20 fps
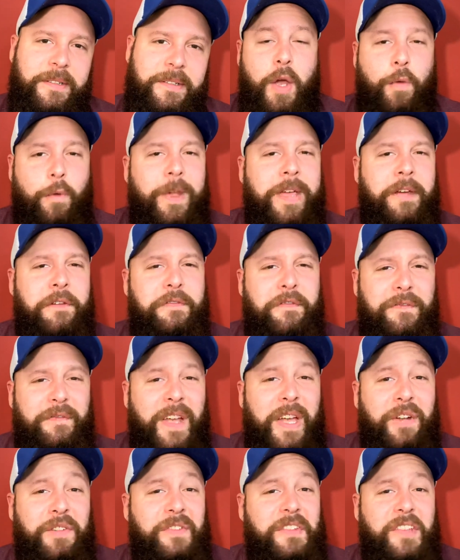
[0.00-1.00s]
We have
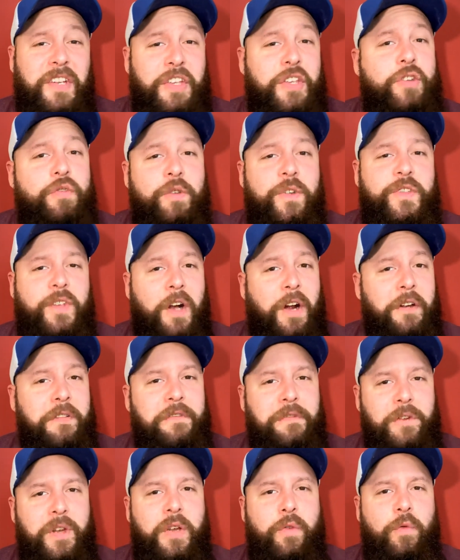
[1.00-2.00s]
failed to use our
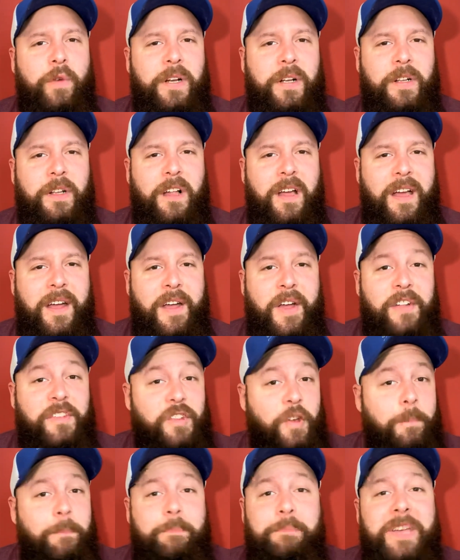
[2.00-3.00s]
free will
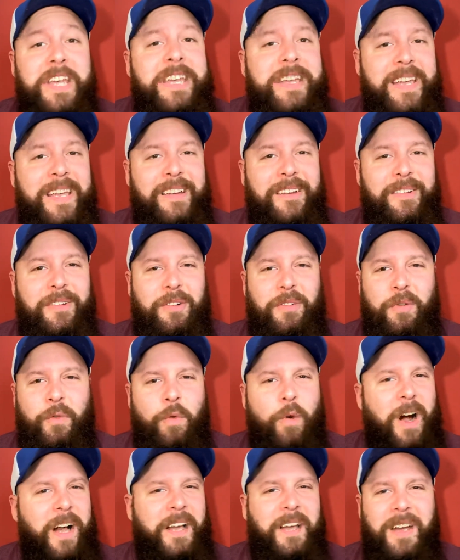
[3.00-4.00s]
to be
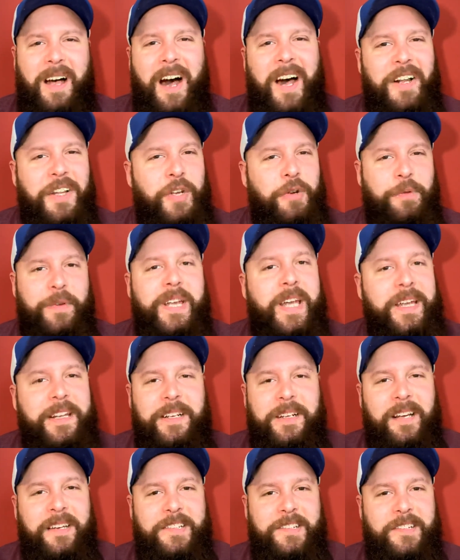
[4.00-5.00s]
what God
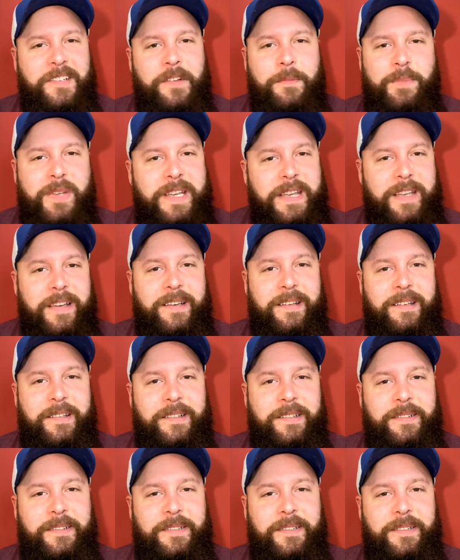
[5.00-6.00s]
created us to be.
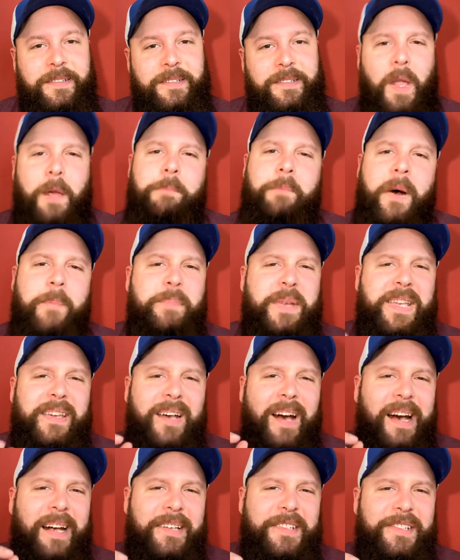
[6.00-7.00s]
But
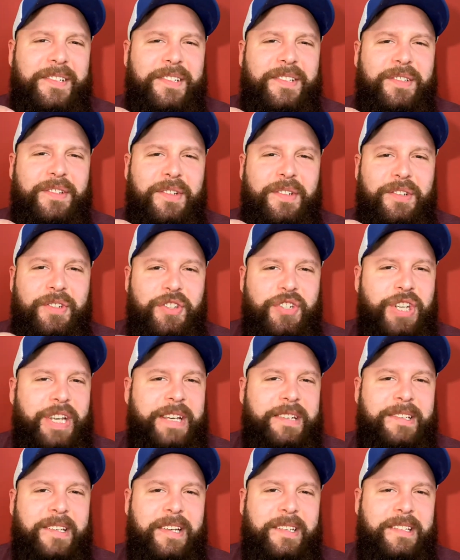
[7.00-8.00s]
because
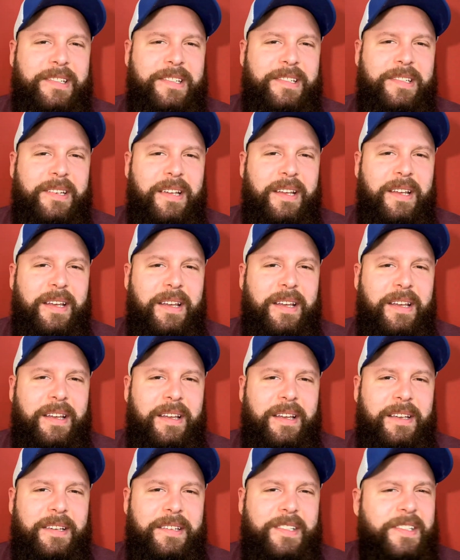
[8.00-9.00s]
Jesus
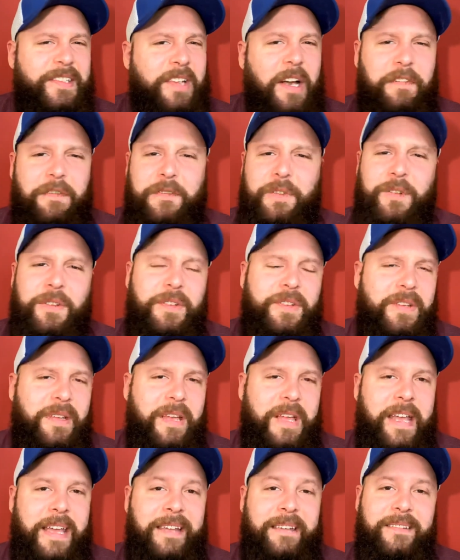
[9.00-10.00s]
suffered
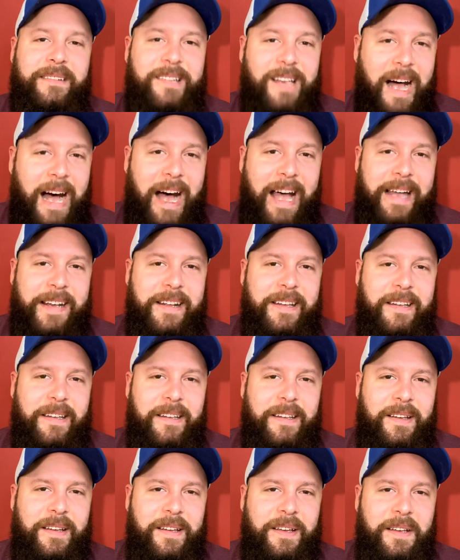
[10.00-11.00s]
and died
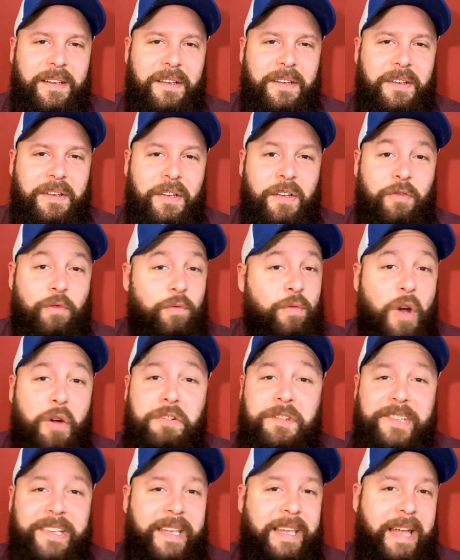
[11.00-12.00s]
and
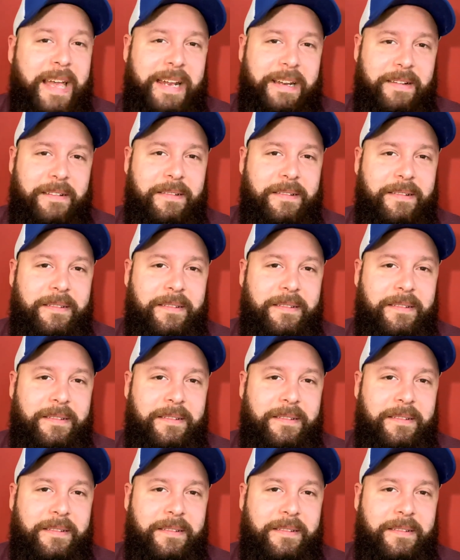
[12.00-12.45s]
rose again,